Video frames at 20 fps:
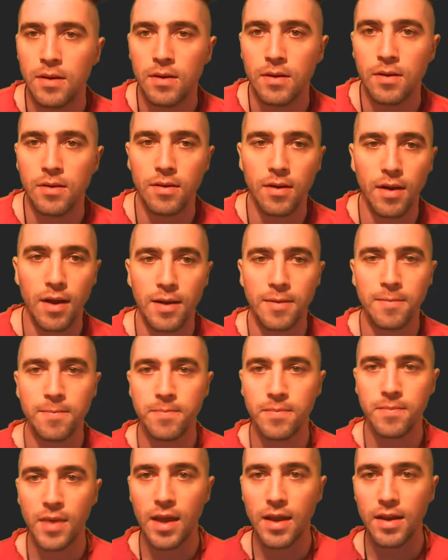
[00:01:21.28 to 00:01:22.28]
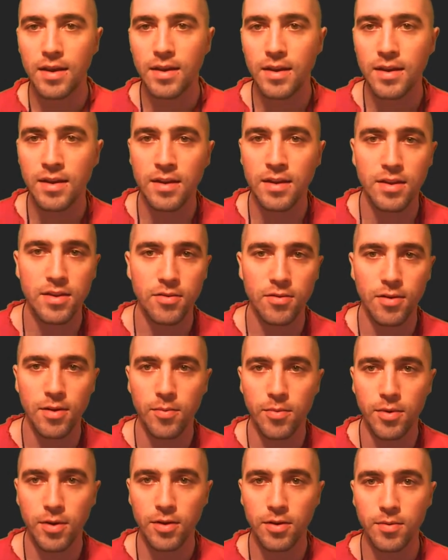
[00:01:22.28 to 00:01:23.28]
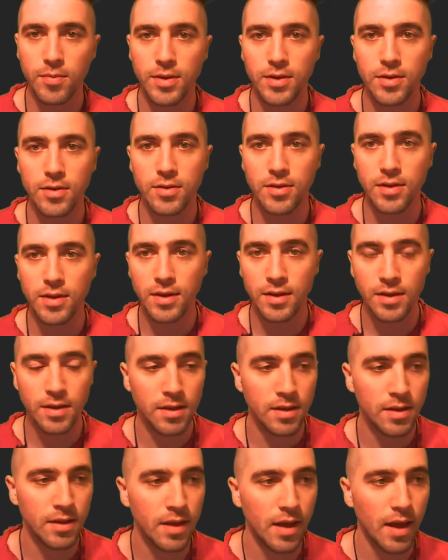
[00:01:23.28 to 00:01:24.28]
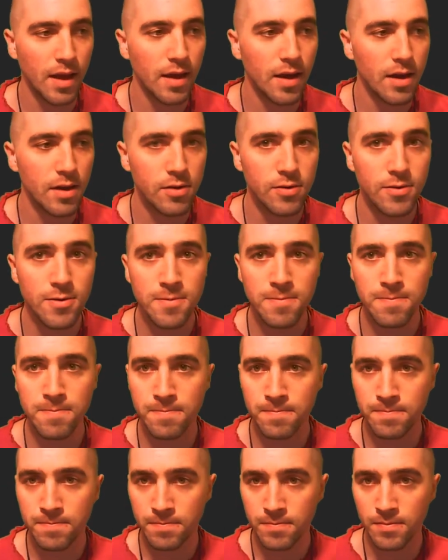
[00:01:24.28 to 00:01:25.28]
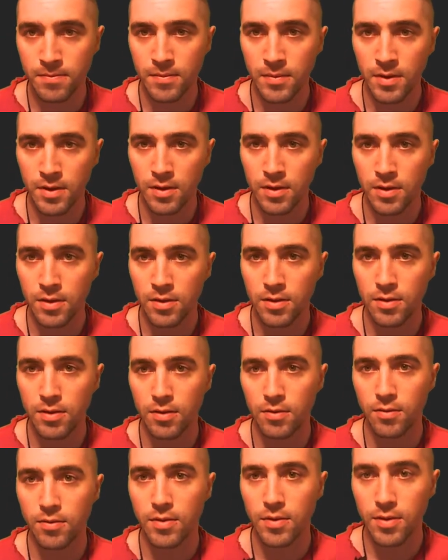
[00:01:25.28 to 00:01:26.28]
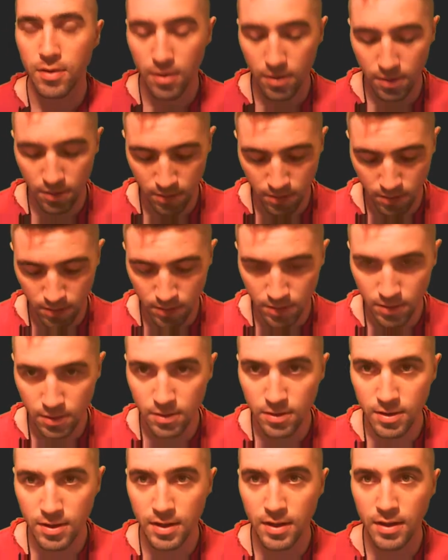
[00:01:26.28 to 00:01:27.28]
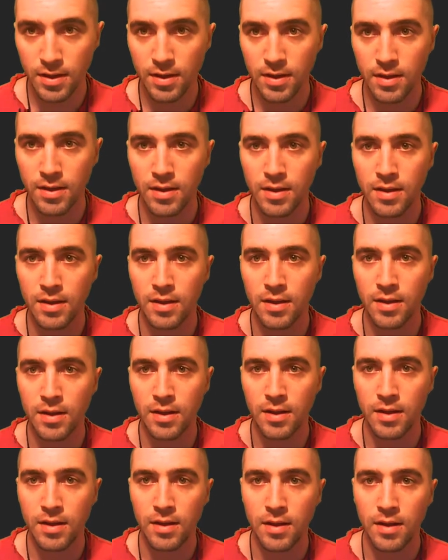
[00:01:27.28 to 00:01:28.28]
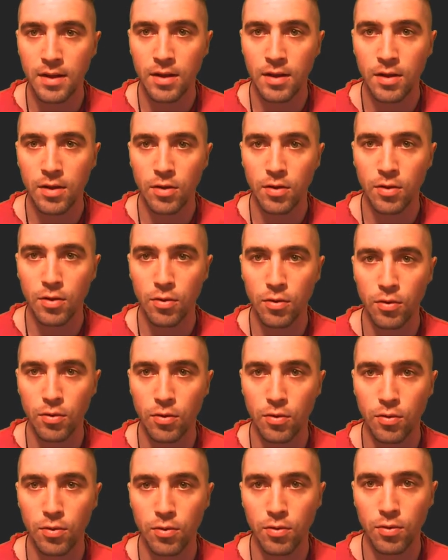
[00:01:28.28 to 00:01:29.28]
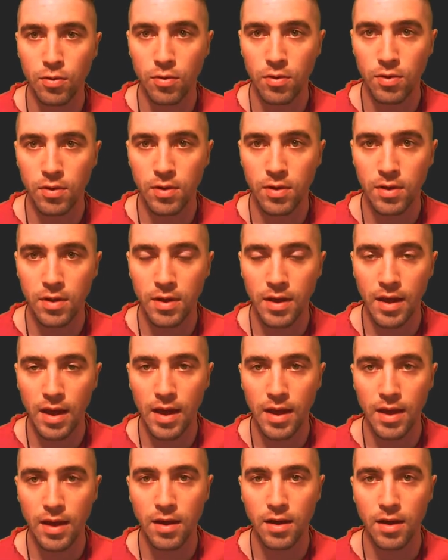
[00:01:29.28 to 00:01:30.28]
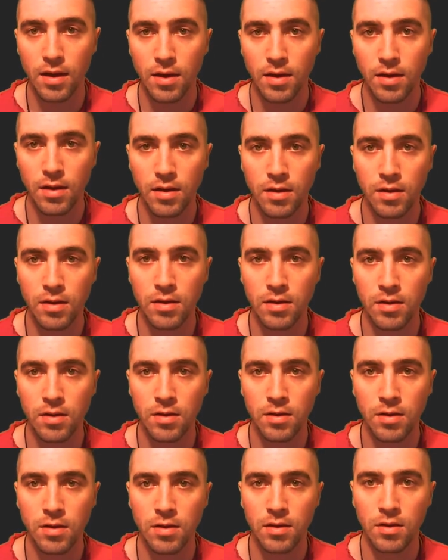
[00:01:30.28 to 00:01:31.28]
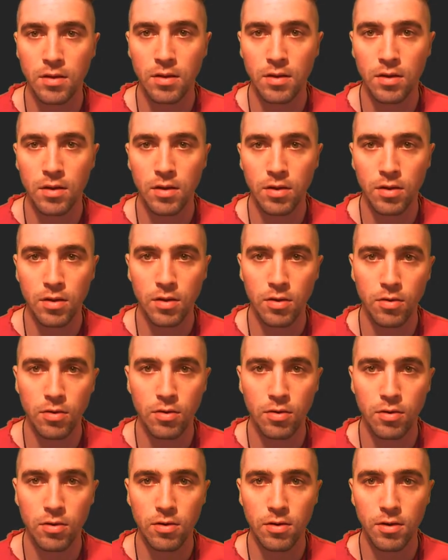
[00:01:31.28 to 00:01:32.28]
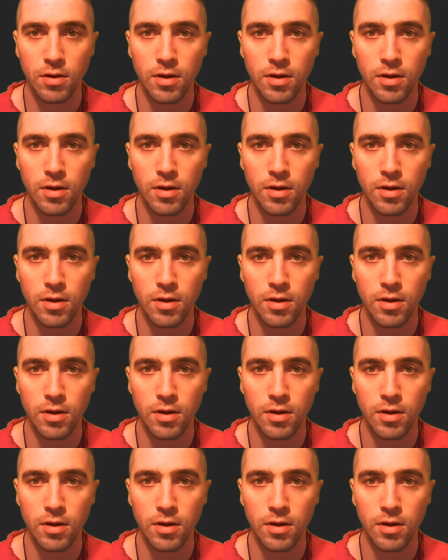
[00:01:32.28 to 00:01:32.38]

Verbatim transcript: Right, and in this script, we're going to be using AR core. So we just go using Google AR core.